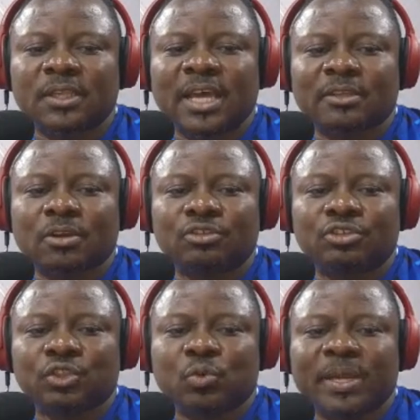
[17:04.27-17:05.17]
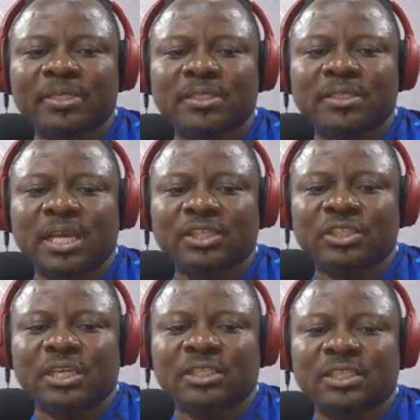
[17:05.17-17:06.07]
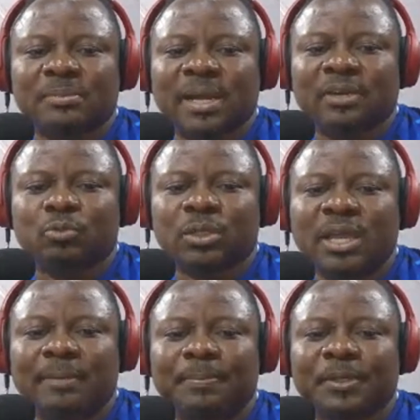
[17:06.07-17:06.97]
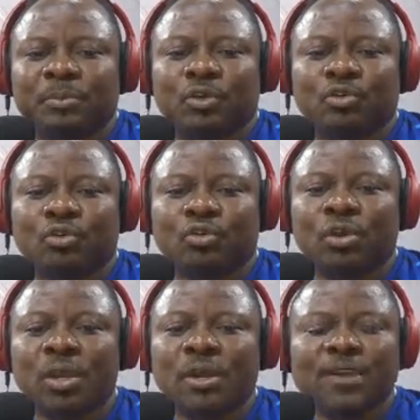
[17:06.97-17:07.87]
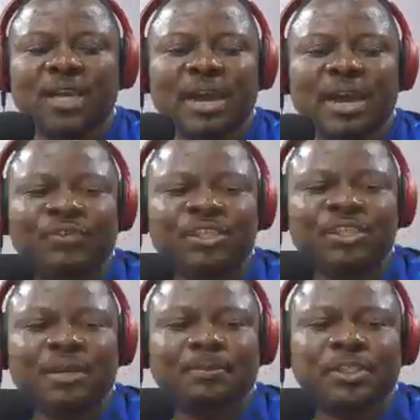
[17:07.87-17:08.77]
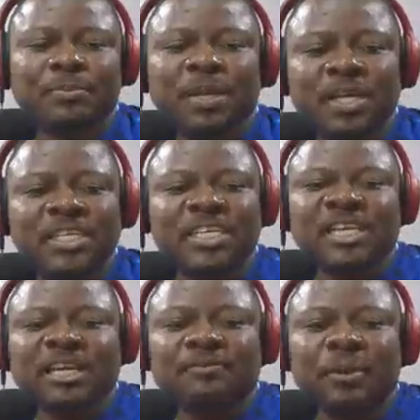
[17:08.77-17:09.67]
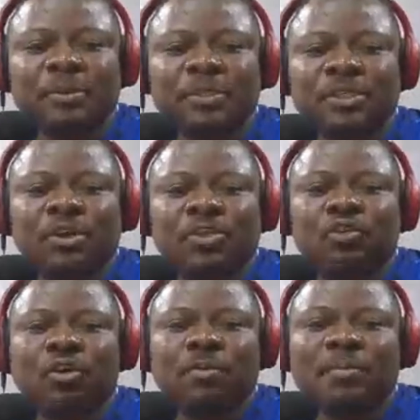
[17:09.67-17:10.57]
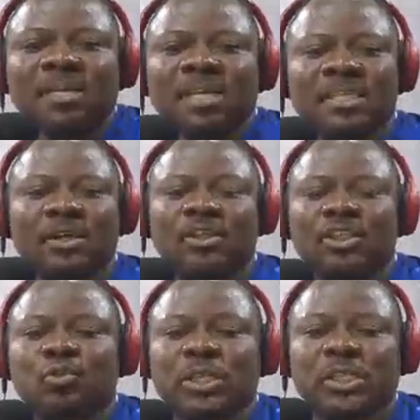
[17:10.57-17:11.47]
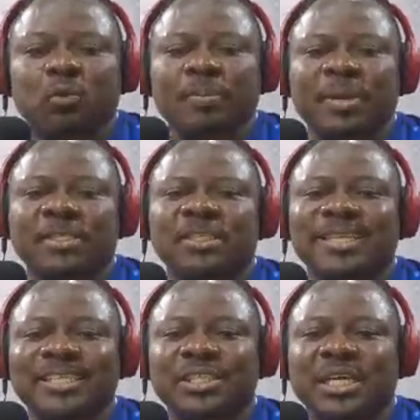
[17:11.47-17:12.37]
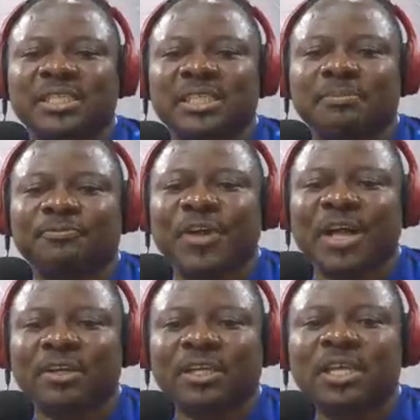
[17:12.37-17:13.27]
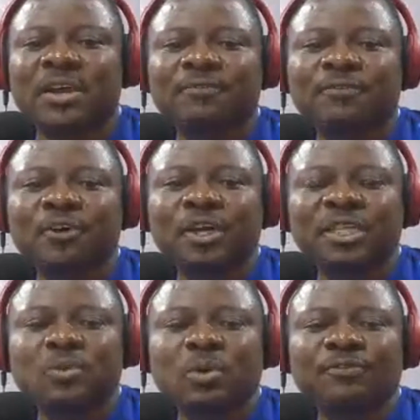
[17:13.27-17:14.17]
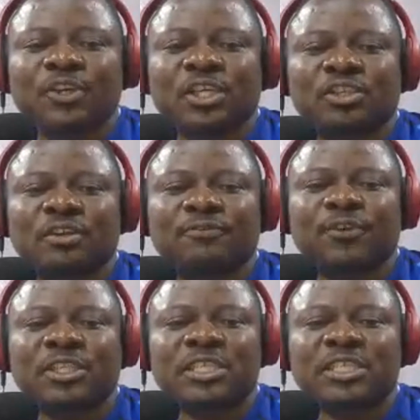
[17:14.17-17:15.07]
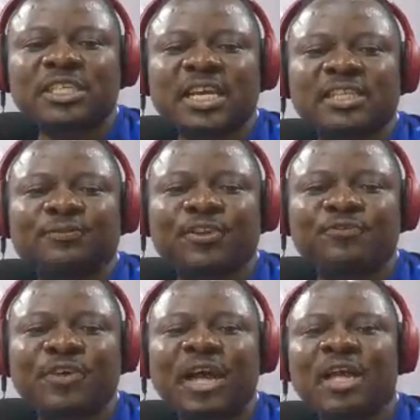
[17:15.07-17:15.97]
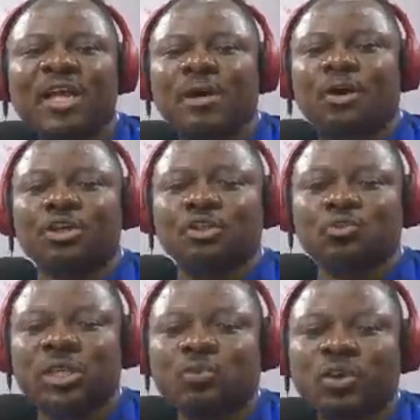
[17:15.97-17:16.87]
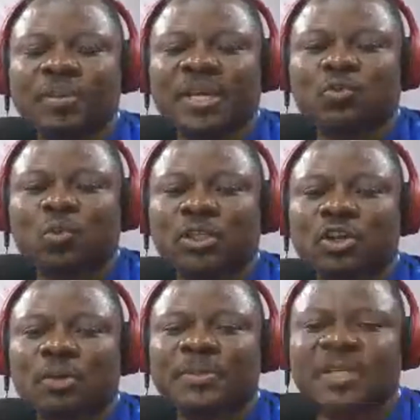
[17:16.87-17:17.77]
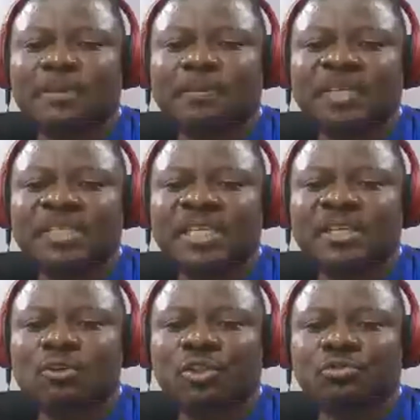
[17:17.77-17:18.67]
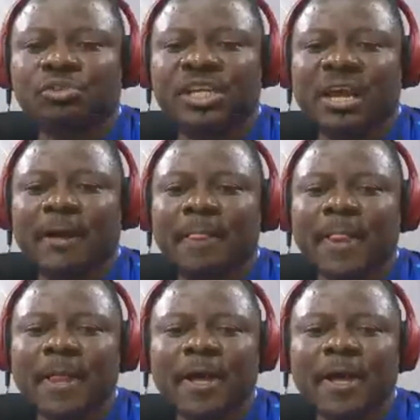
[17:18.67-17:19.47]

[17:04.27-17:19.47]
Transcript: that country's women national team, and will camp in Morocco for the African Championship. The executive committee also commended the under-20 women national team Falconet for its qualification for this year's FIFA Under-20 Women's World Cup taking place in Costa Rica